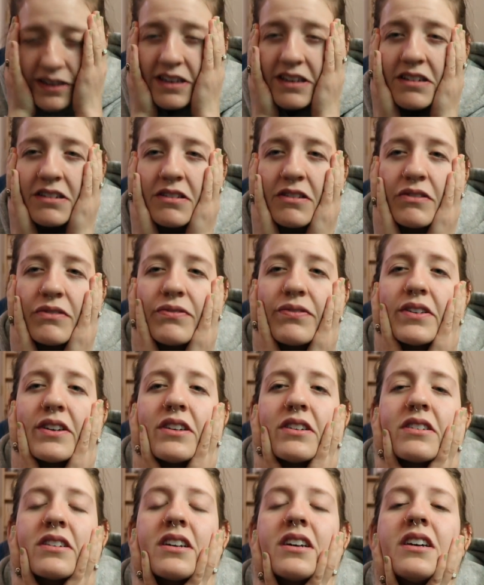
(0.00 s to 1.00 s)
when you don't
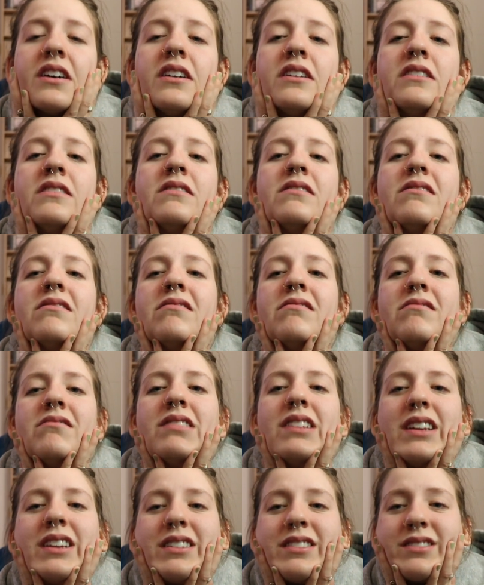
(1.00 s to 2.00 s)
feel good,
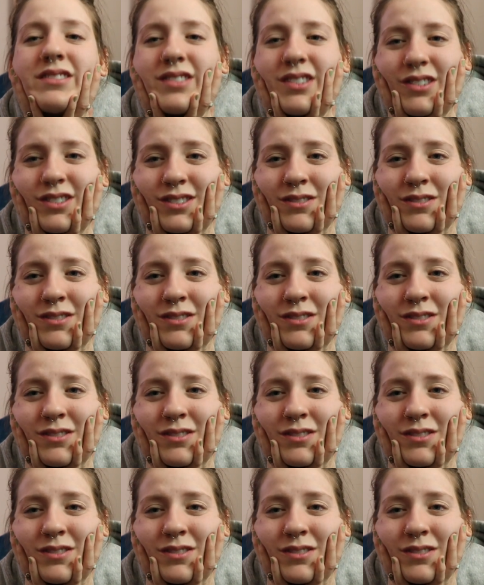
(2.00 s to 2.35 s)
so